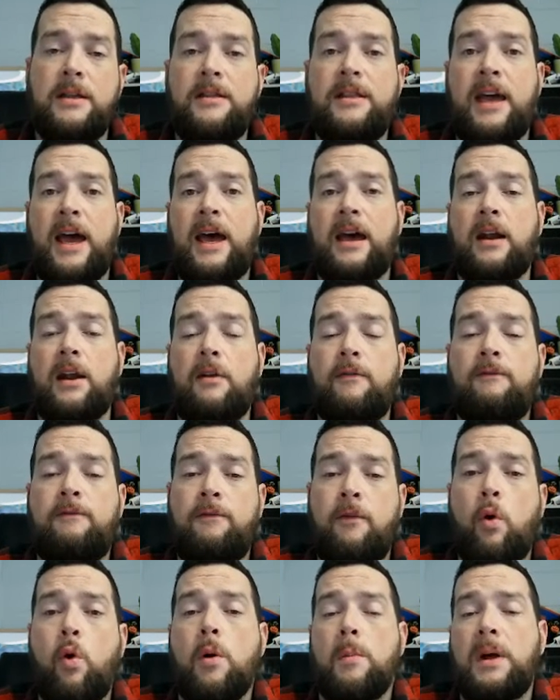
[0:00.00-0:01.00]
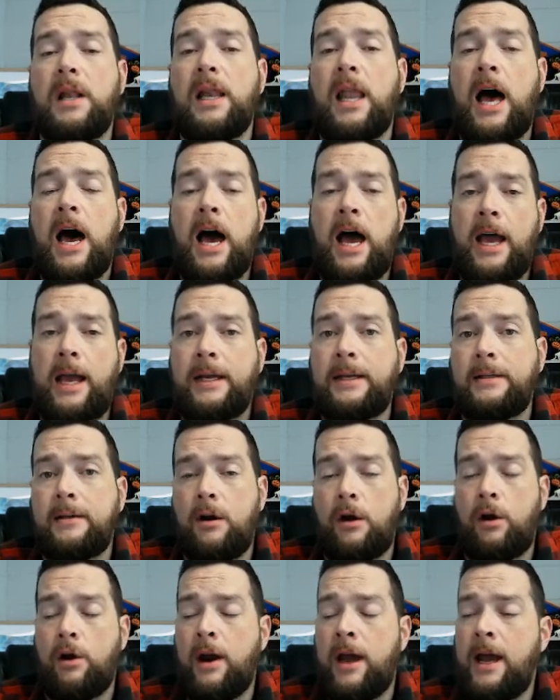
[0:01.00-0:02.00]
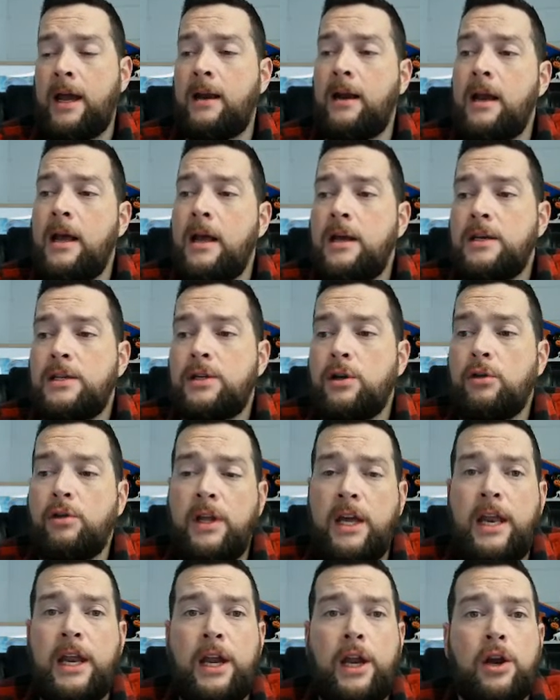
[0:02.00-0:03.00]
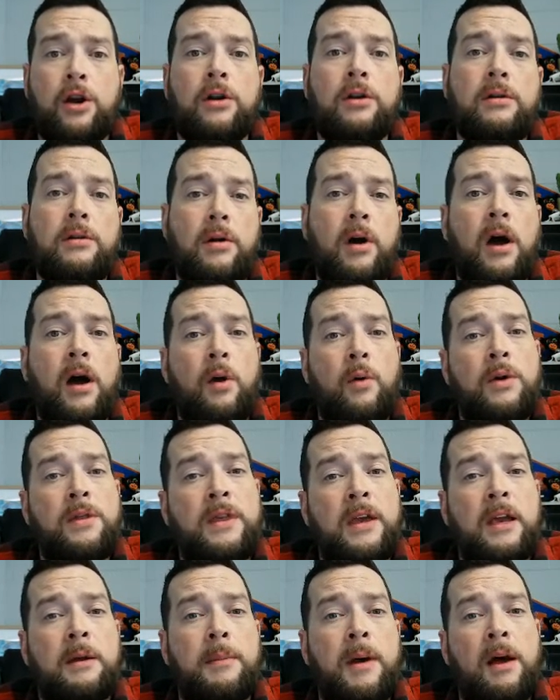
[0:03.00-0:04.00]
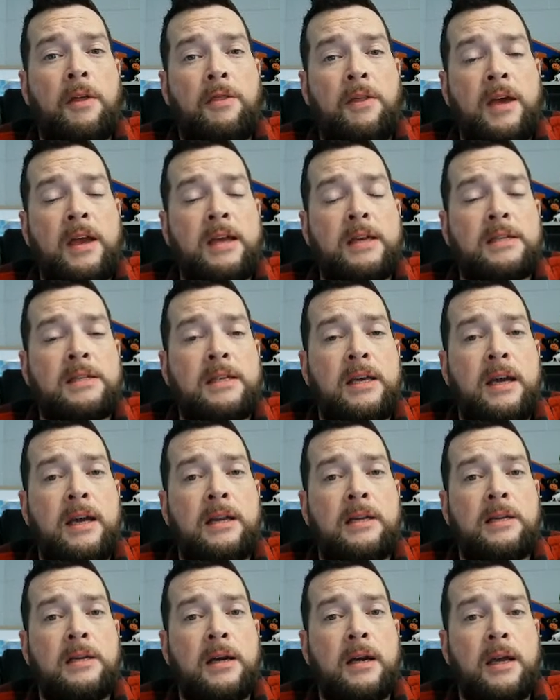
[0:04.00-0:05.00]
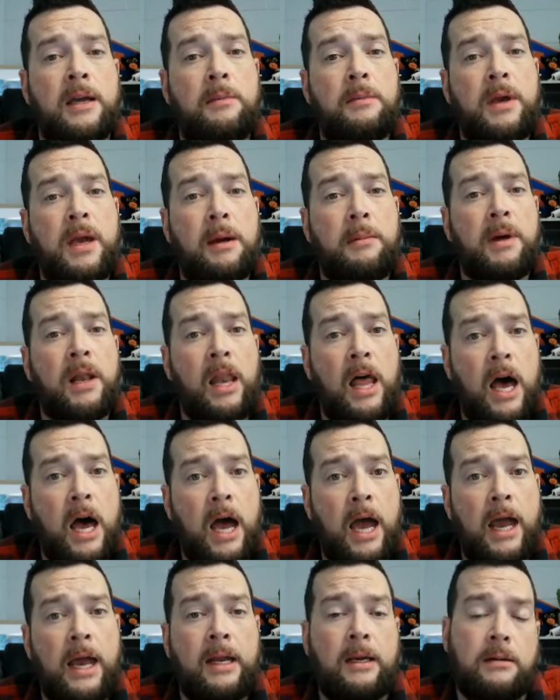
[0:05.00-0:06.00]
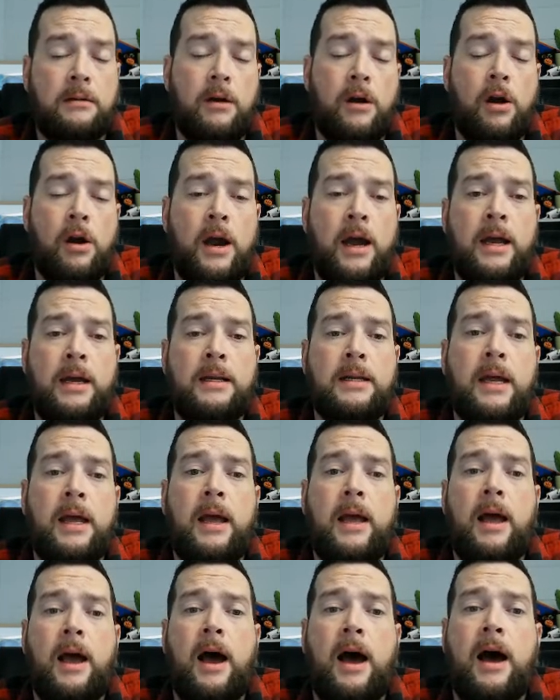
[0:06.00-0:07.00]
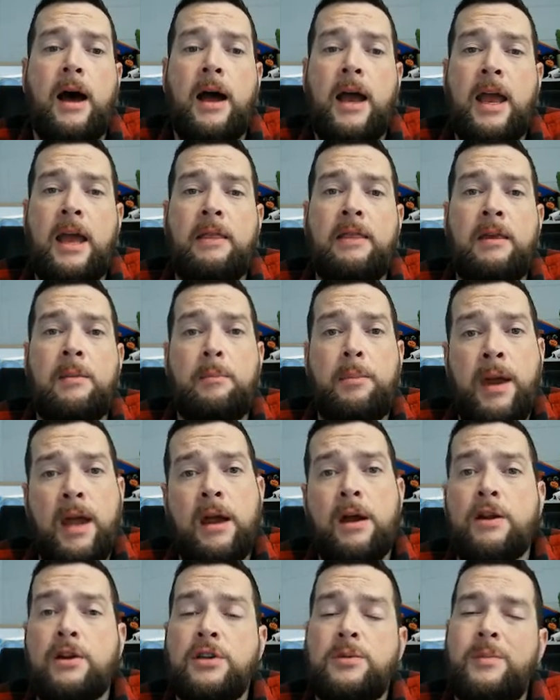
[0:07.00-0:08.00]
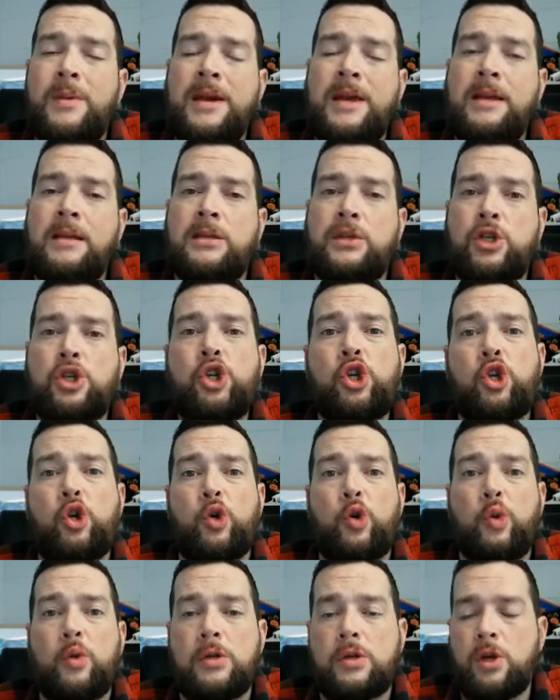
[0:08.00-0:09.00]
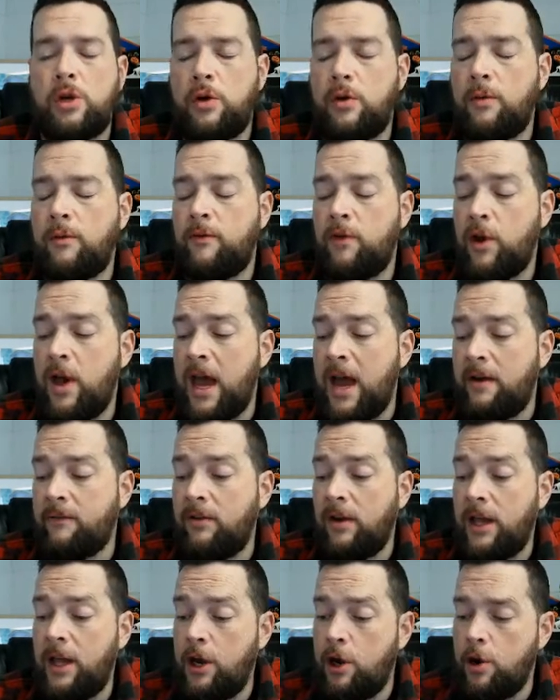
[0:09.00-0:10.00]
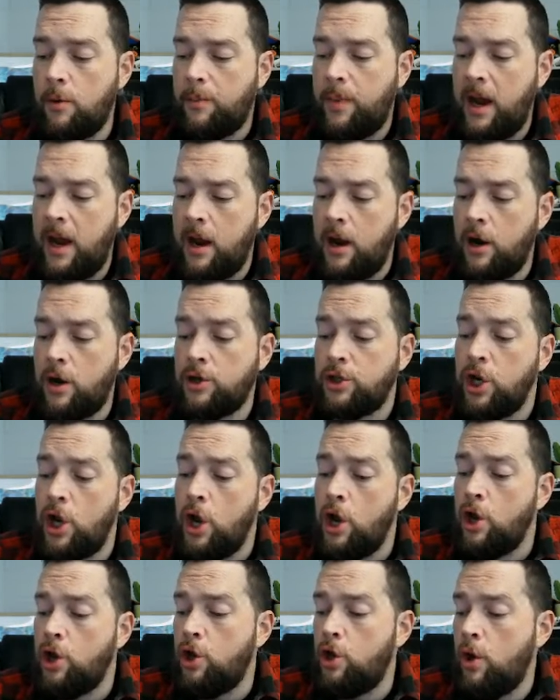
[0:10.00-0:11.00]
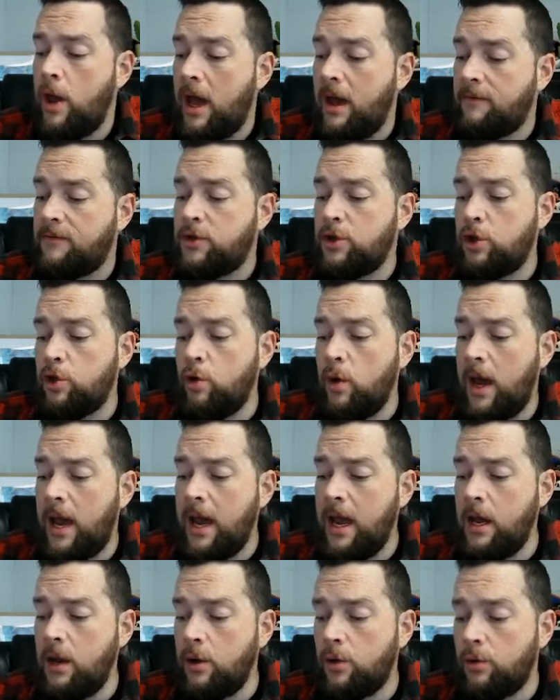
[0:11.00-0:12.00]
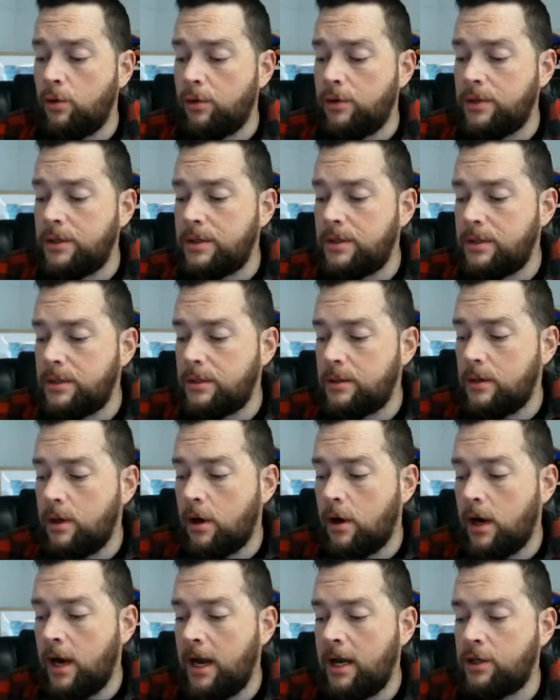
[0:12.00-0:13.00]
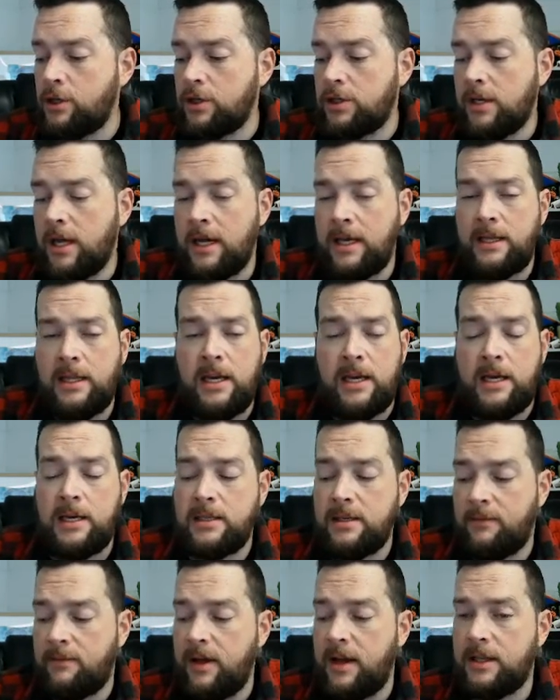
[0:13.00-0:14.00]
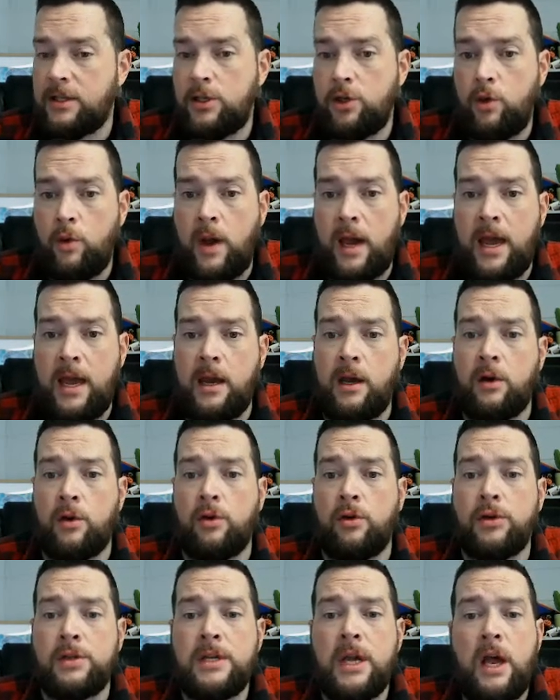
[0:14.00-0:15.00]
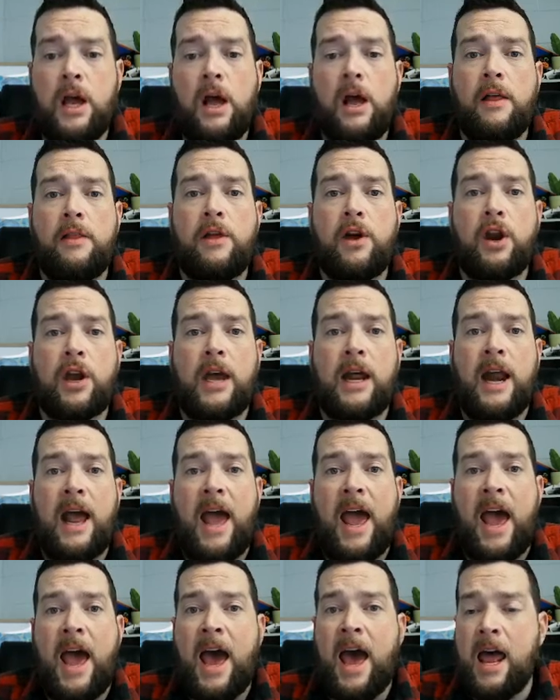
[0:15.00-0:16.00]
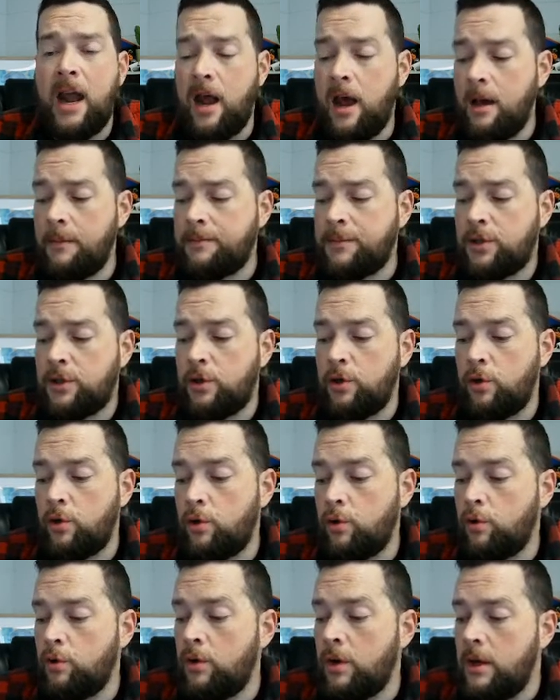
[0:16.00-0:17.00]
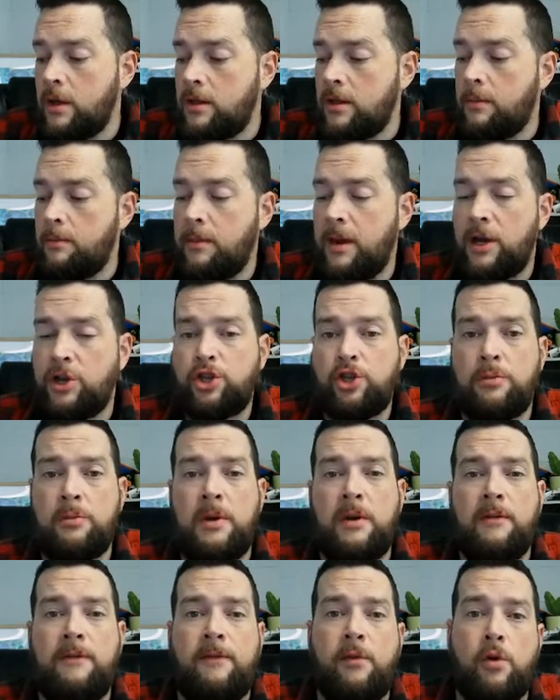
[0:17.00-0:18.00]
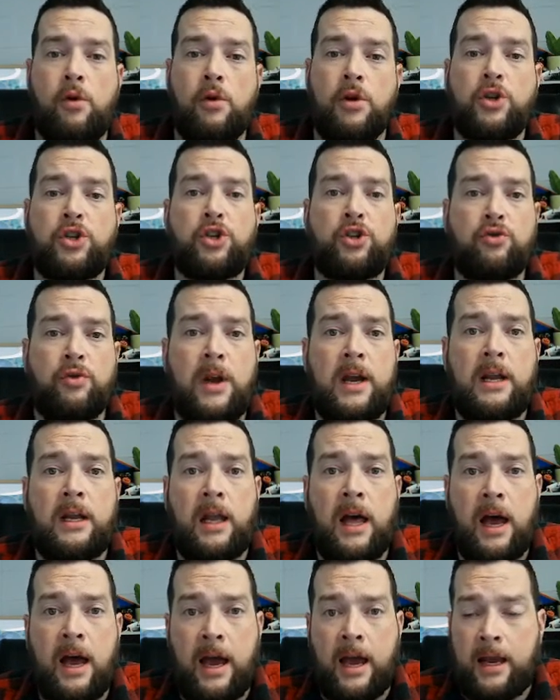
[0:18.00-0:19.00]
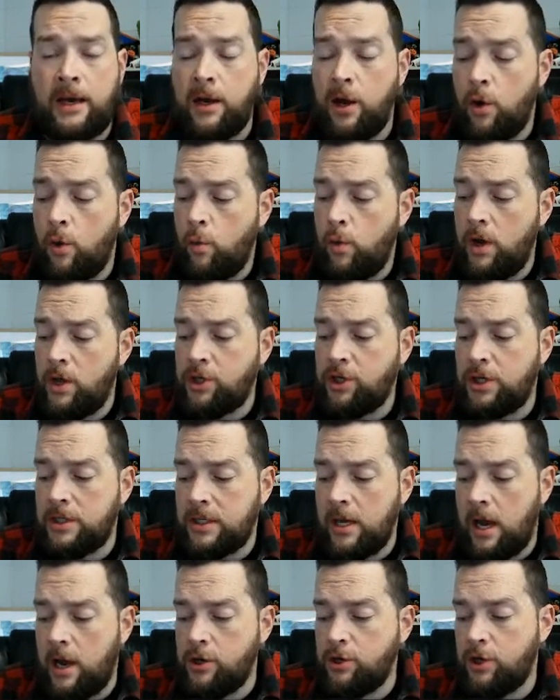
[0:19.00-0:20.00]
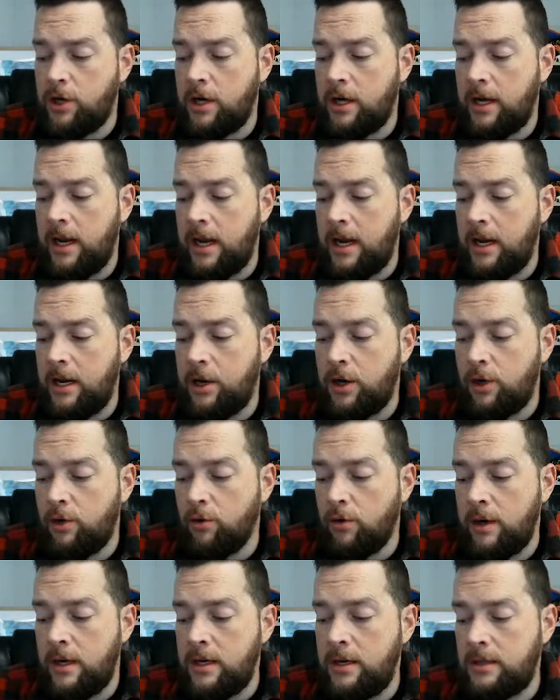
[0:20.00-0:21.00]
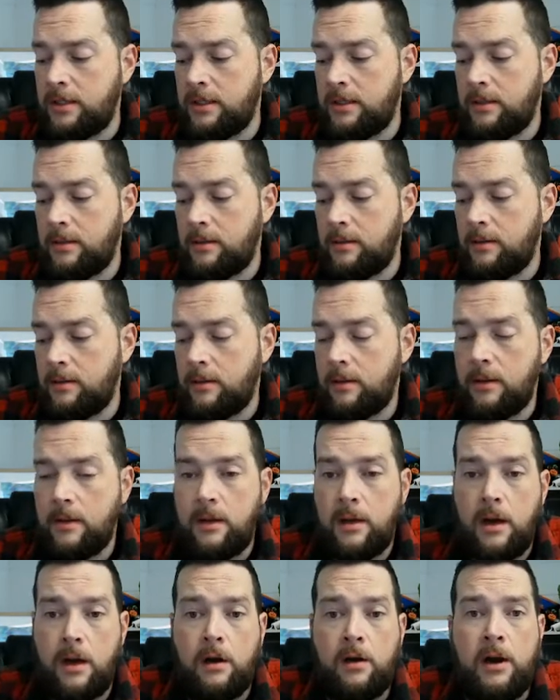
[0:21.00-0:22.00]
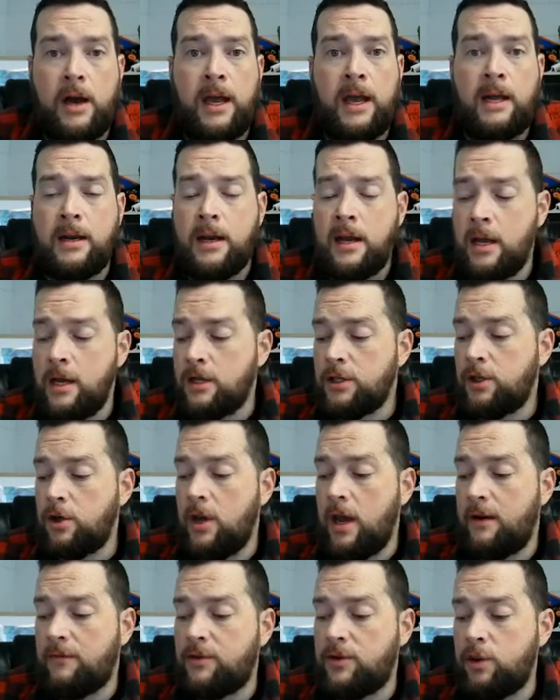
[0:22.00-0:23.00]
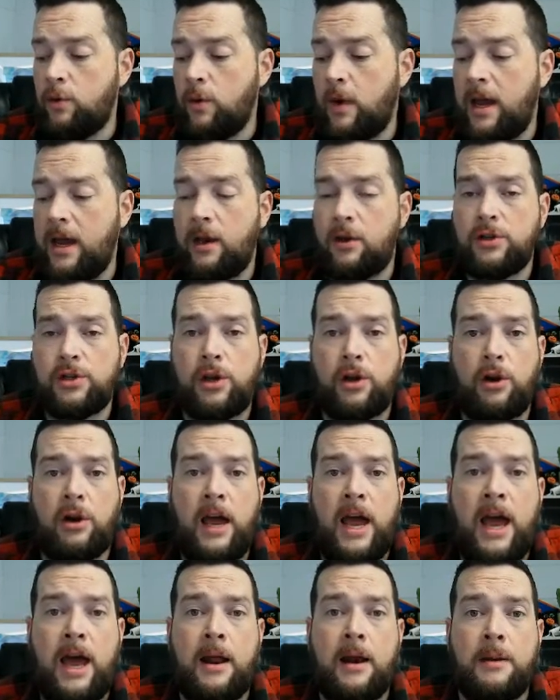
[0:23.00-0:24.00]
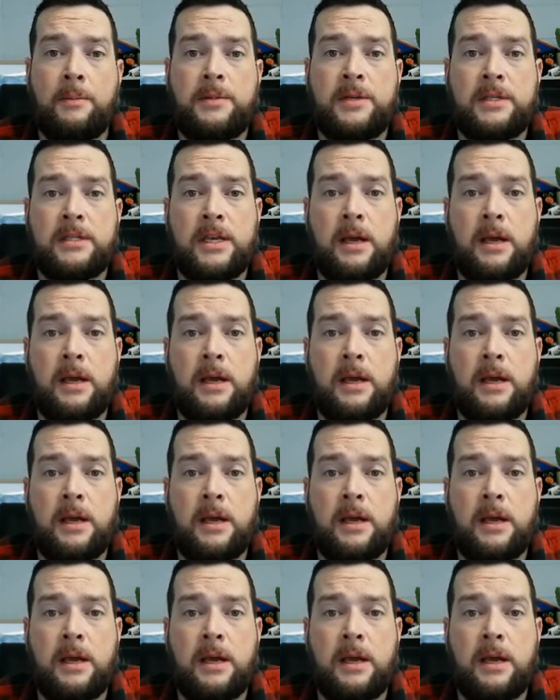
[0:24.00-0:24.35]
that form a line, all right? So linear, we think about things that can become a line, all right? And then pairs means two. So if you have linear pairs, you have two angles, all right, just like this. I've got two angles that are going to add up to the measurement for a straight line, which is 180 degrees. All right, so you have two angles that are going to add up to